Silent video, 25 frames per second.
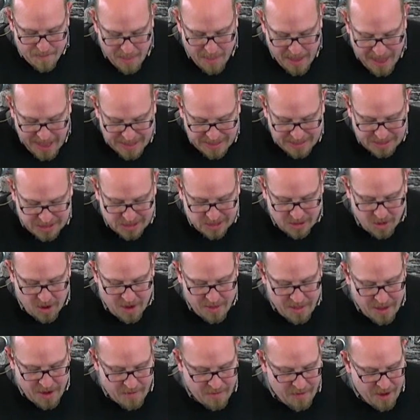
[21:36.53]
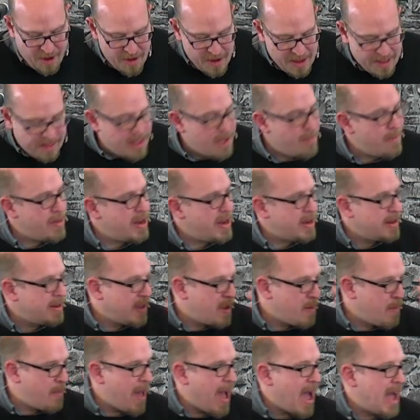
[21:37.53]
based on their very
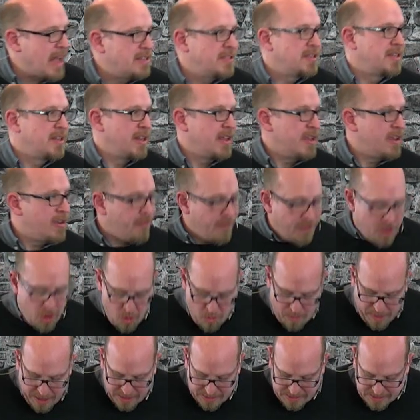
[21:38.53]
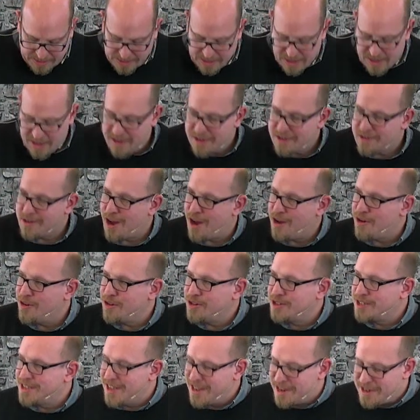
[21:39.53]
limited capacity of humans to
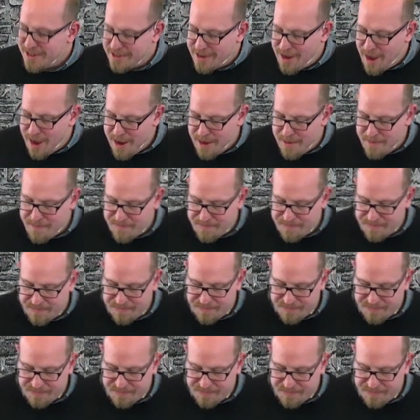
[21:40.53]
understand time.